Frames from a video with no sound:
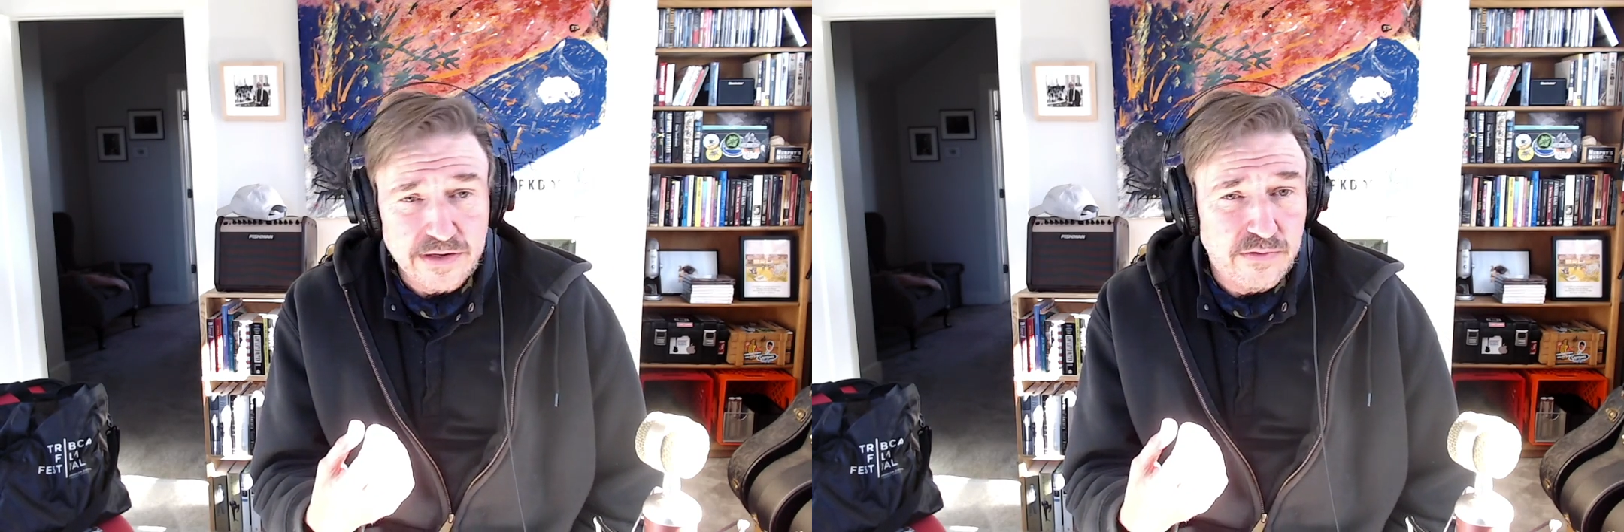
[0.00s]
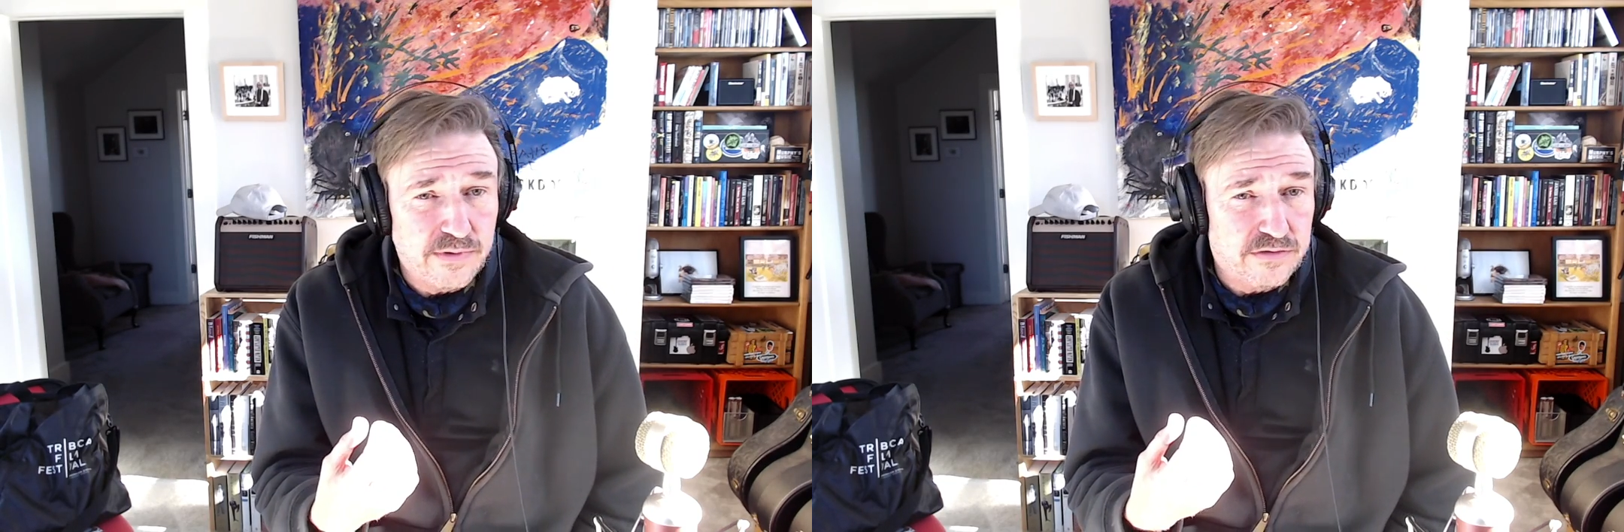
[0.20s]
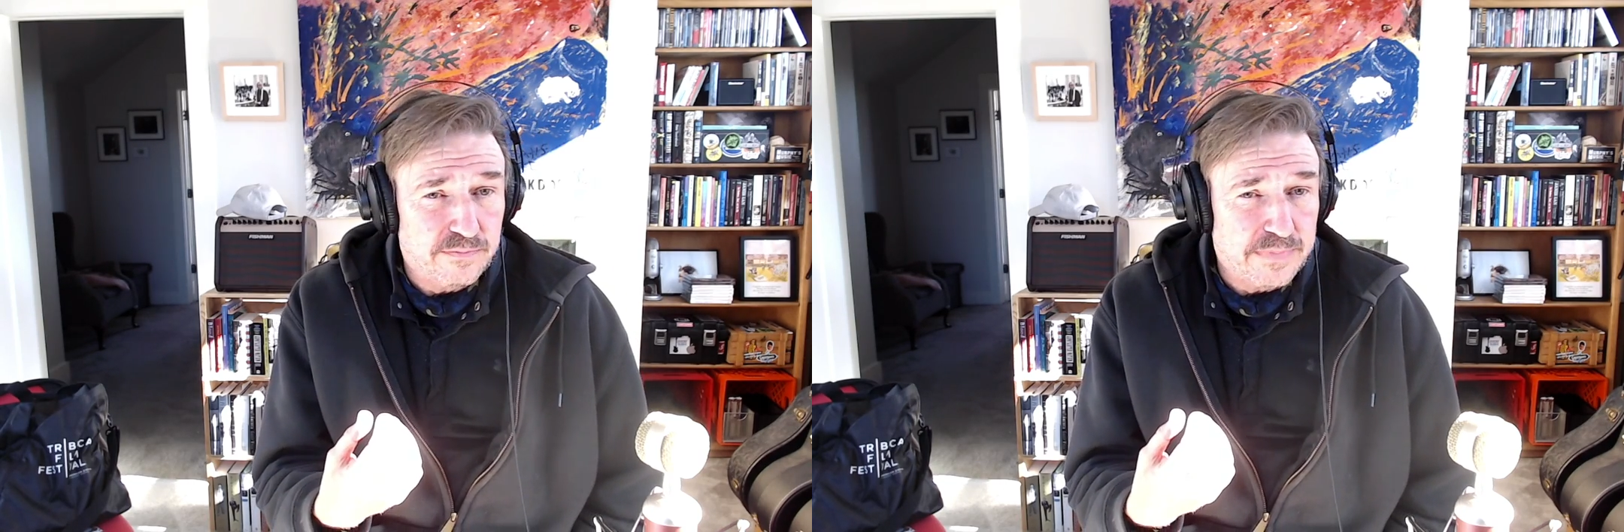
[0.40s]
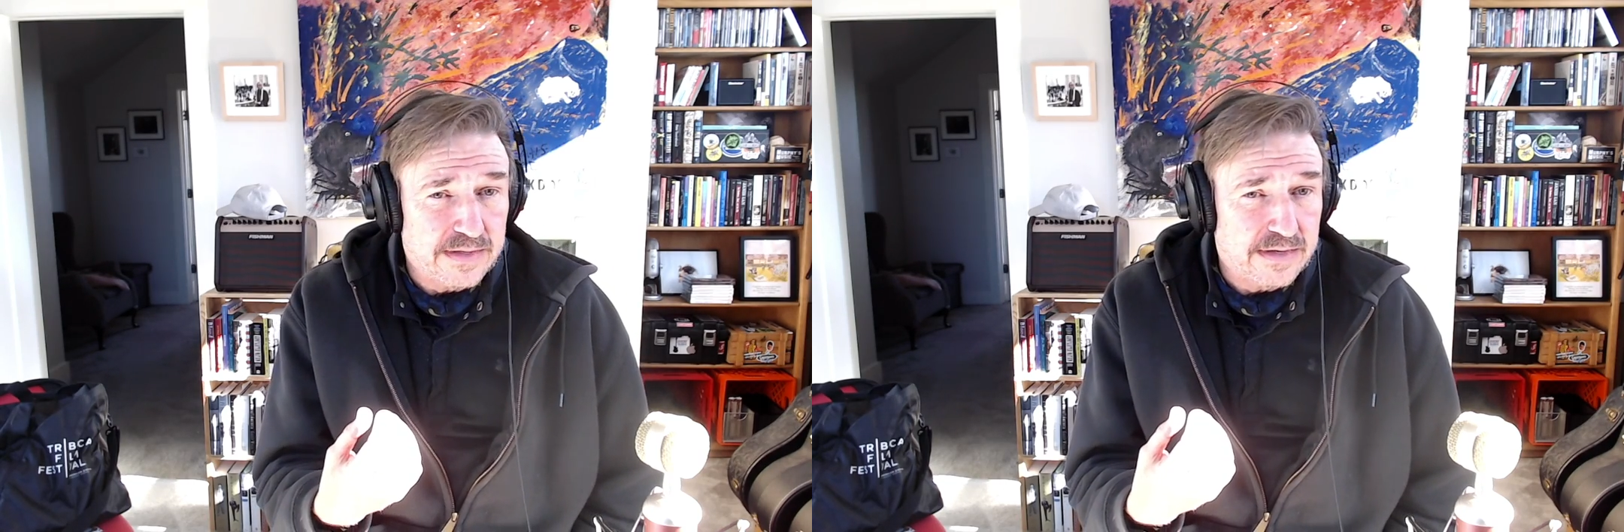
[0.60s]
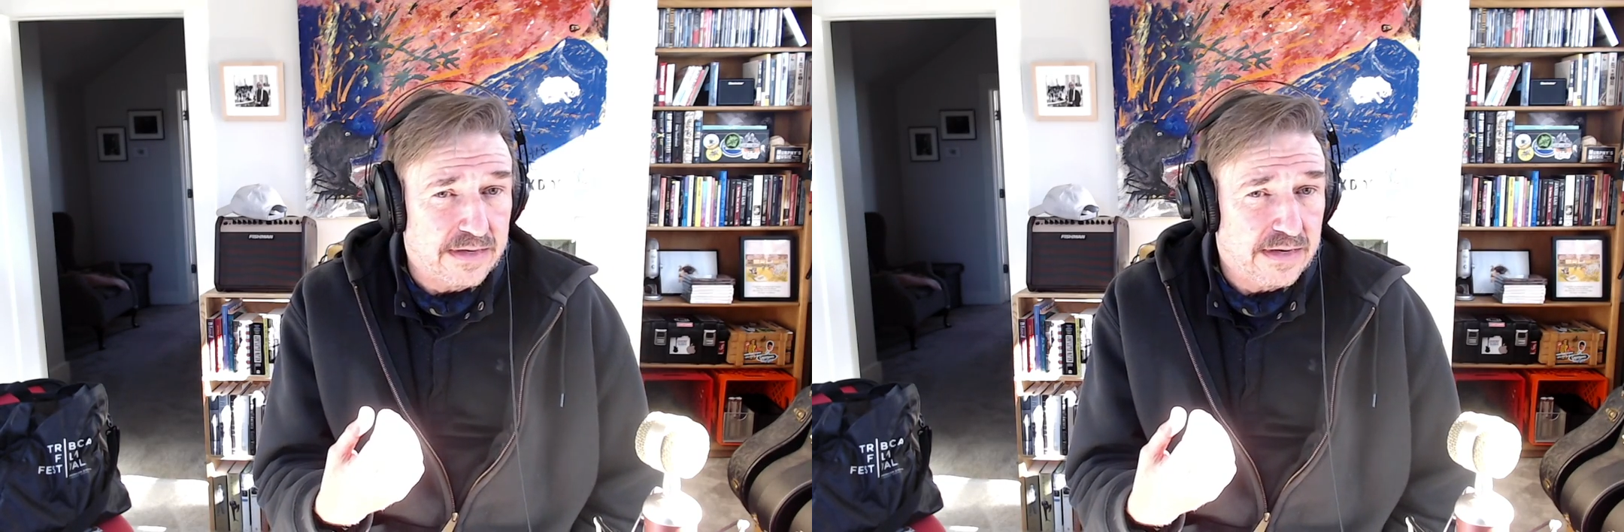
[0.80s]
going to
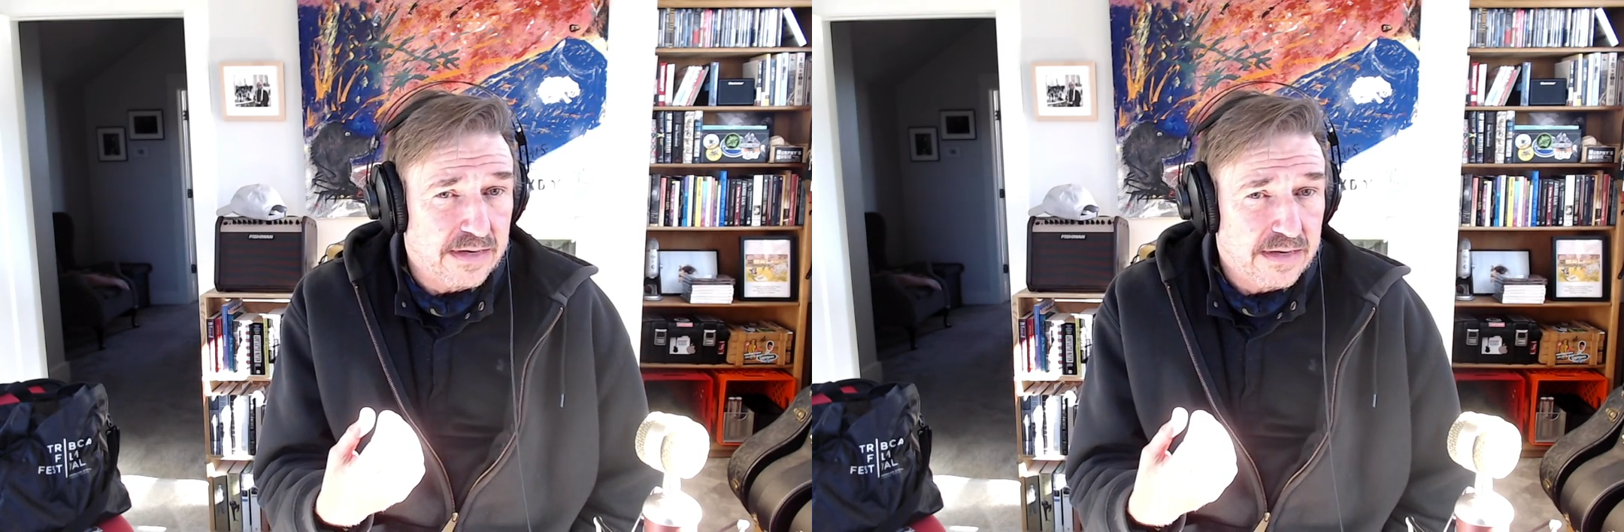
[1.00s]
be